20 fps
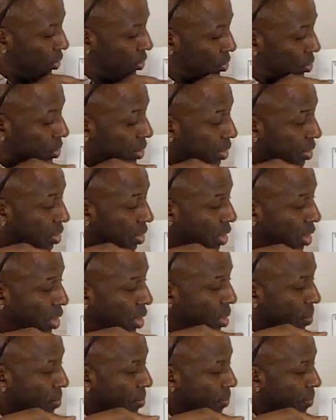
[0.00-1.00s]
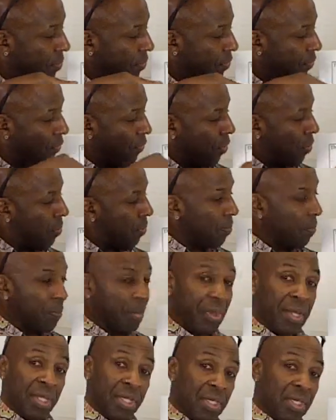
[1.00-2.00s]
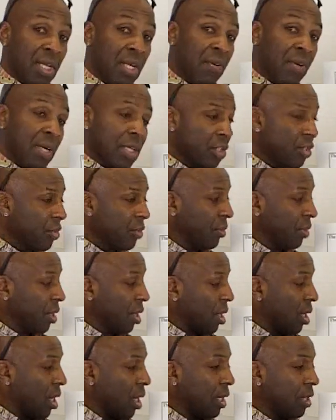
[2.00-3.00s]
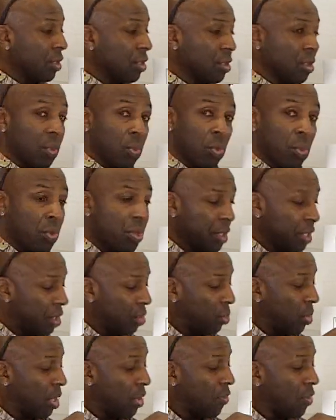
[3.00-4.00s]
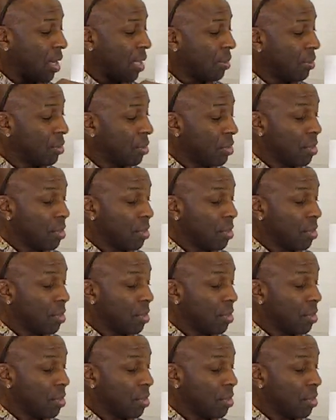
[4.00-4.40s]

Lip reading: the sun is going to come from this direction and it's going to work its way around,